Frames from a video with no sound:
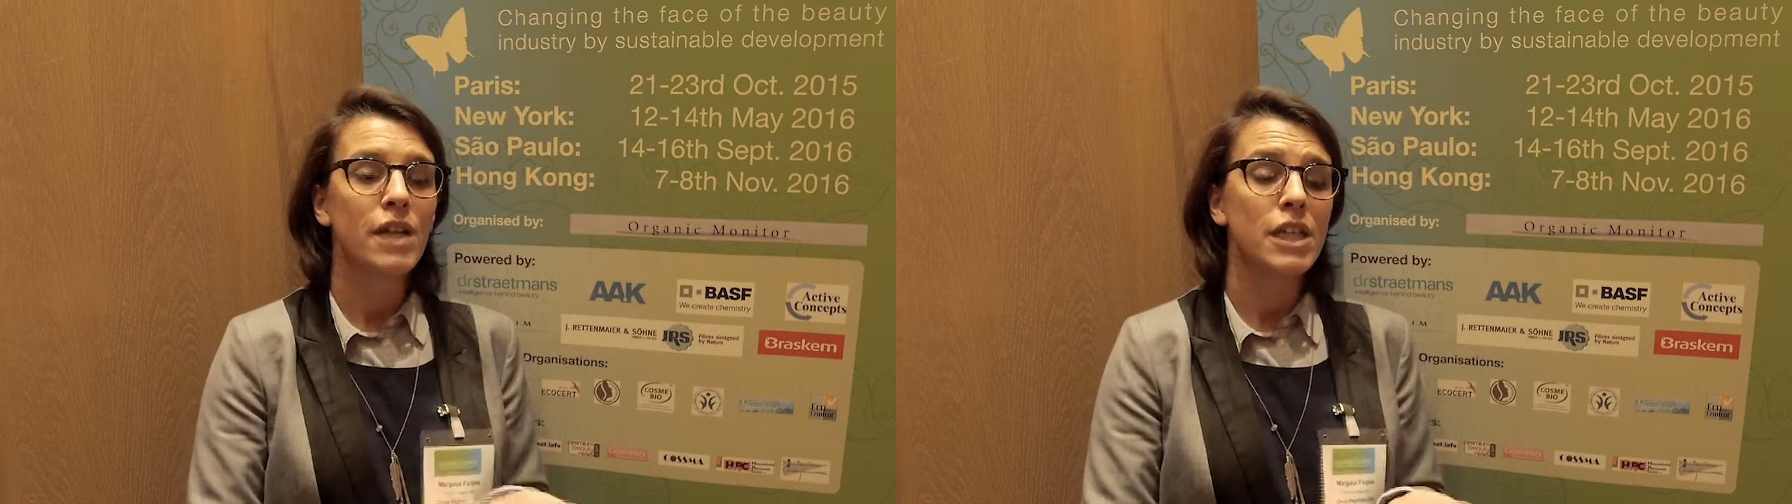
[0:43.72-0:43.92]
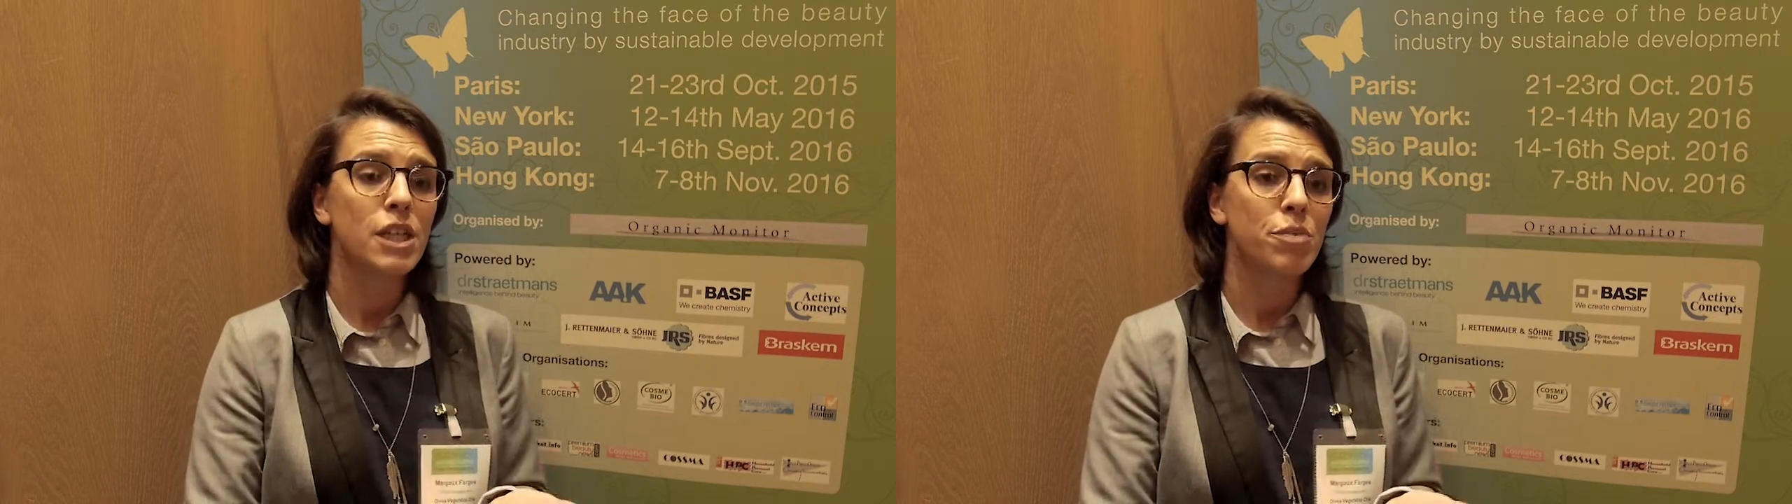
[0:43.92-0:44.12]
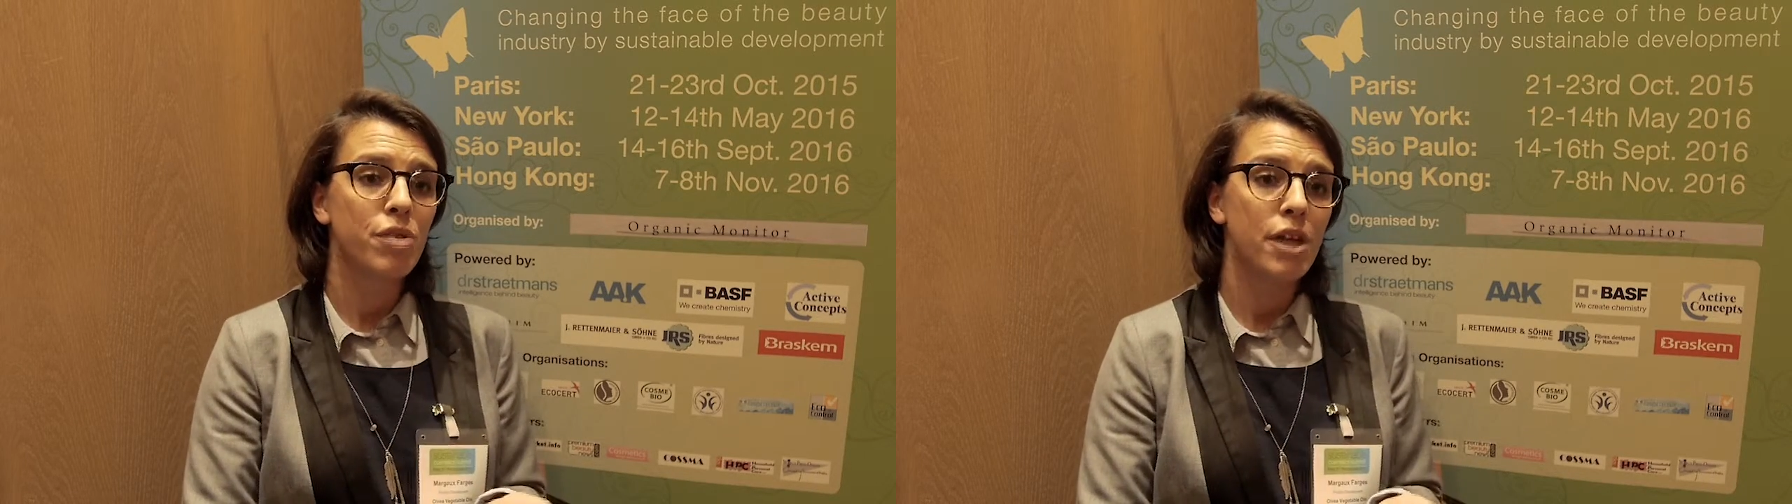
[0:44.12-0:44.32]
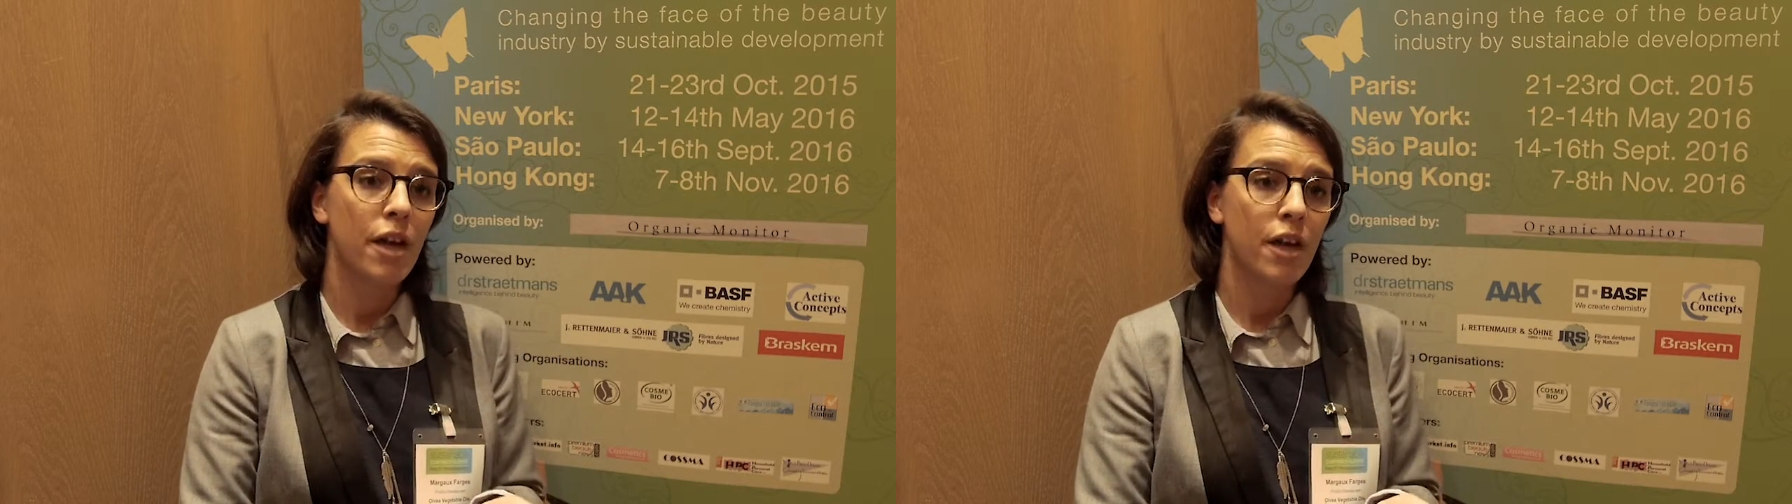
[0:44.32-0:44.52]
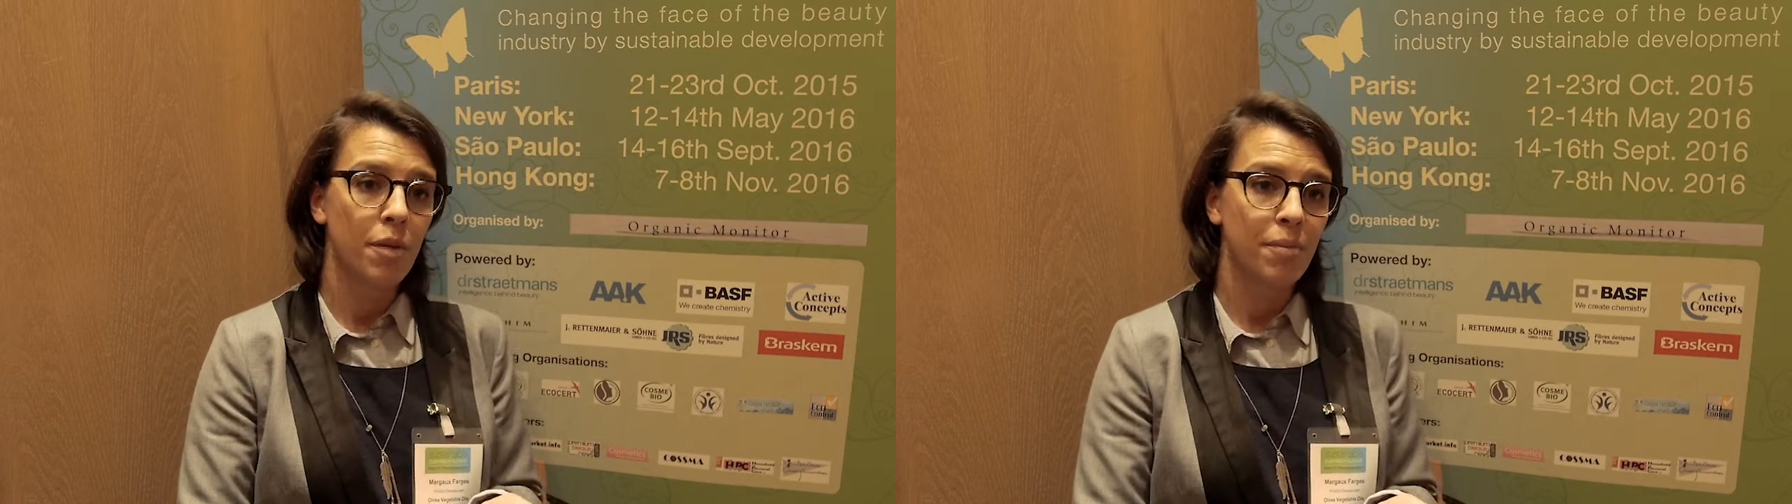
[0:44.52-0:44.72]
Finnish
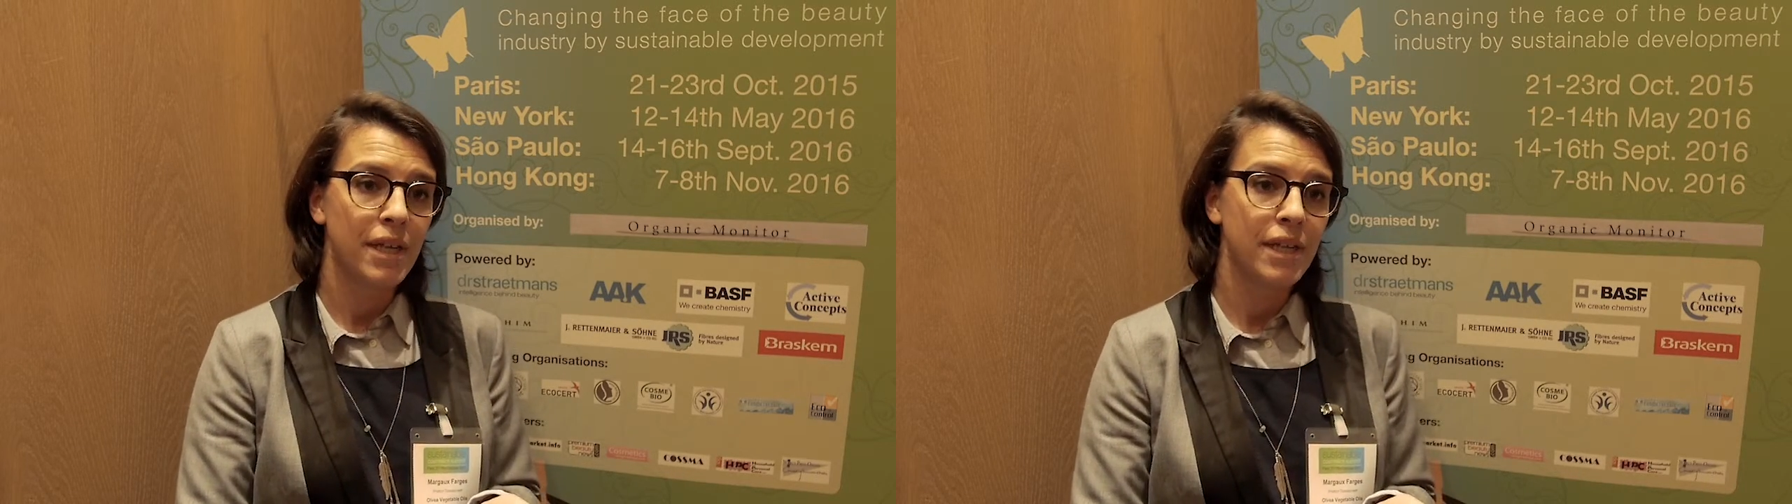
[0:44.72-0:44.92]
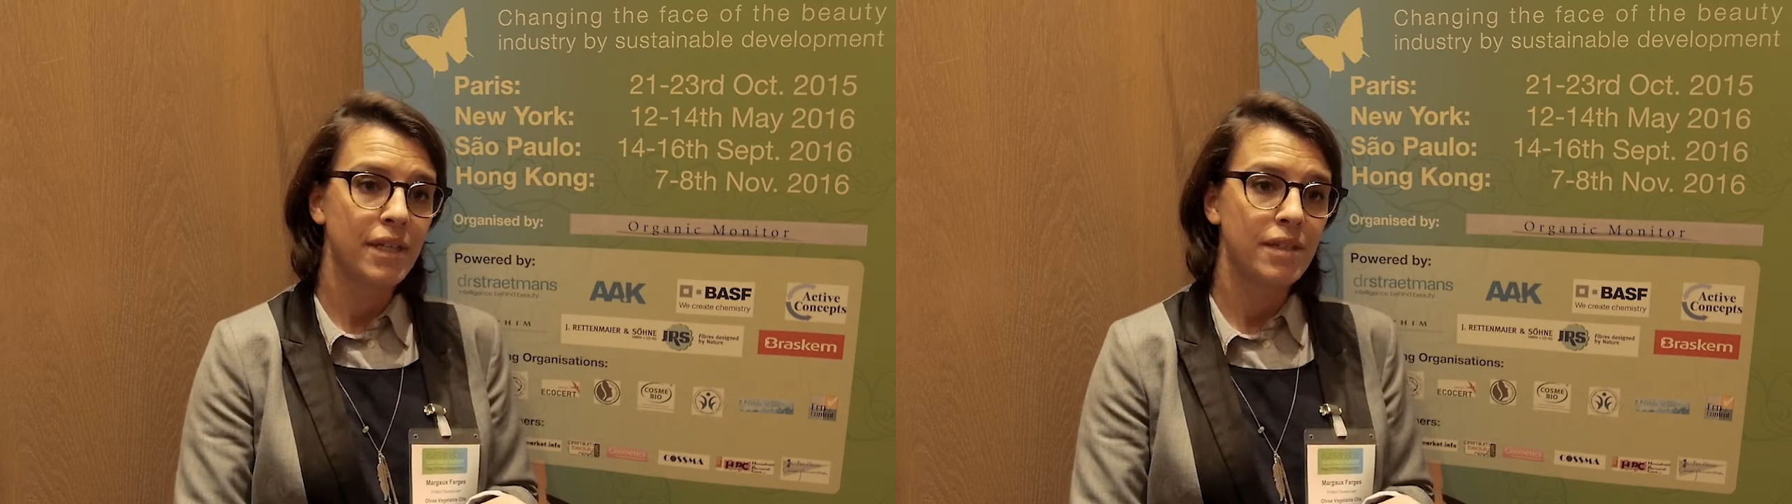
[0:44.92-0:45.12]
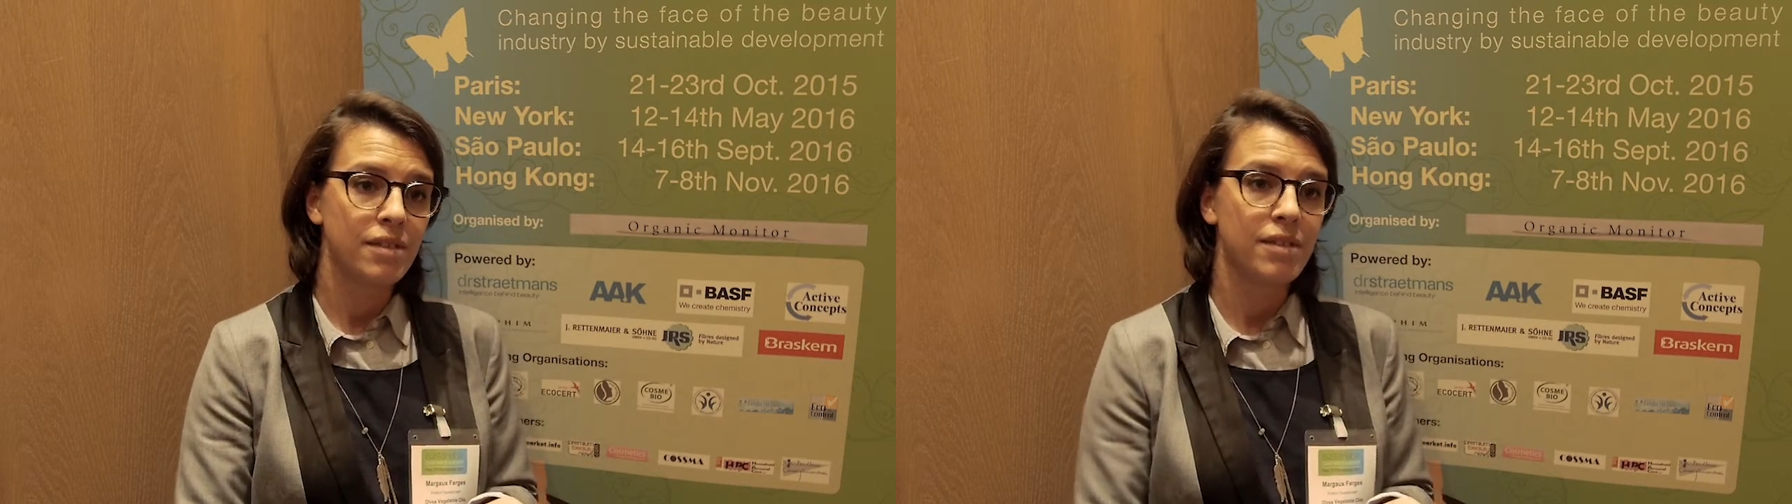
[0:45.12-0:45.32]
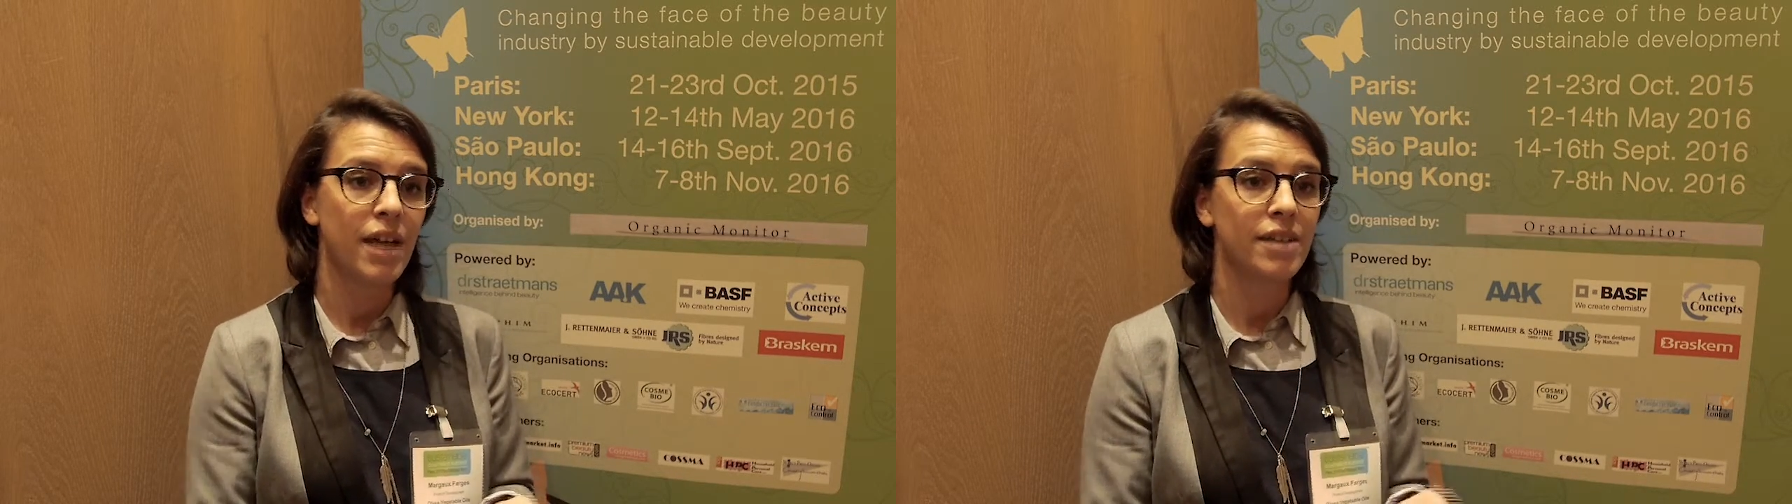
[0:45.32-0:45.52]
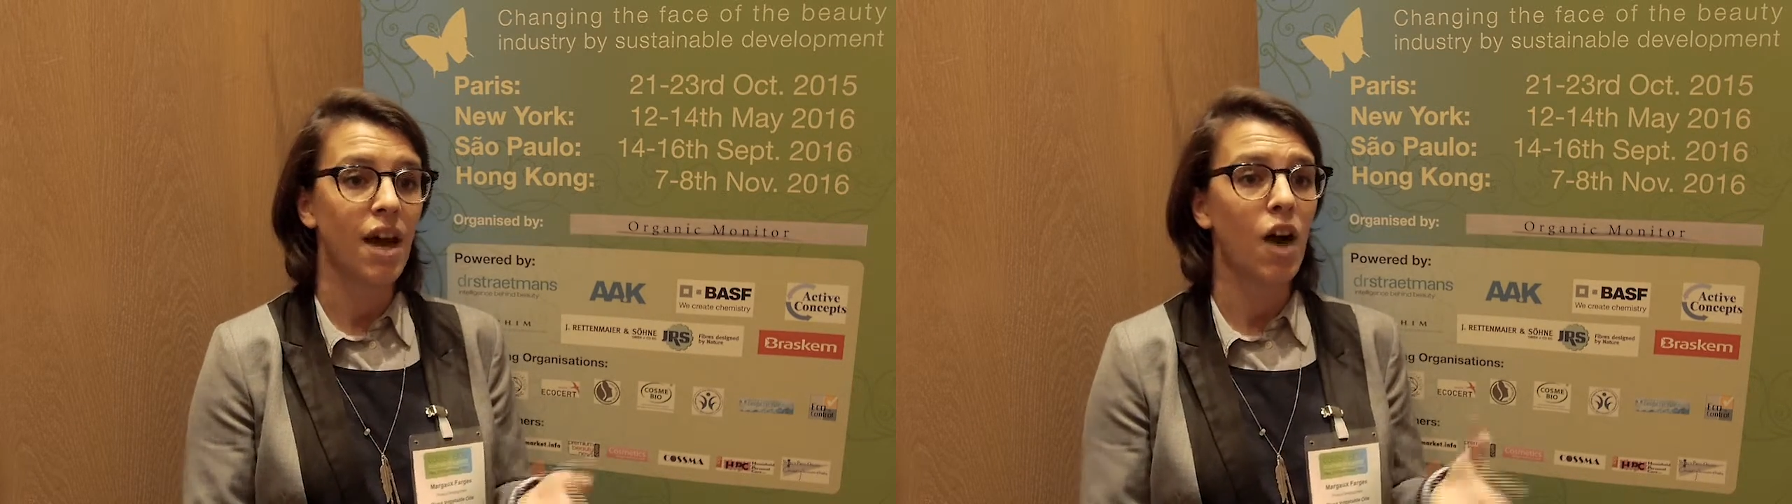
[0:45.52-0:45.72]
product companies that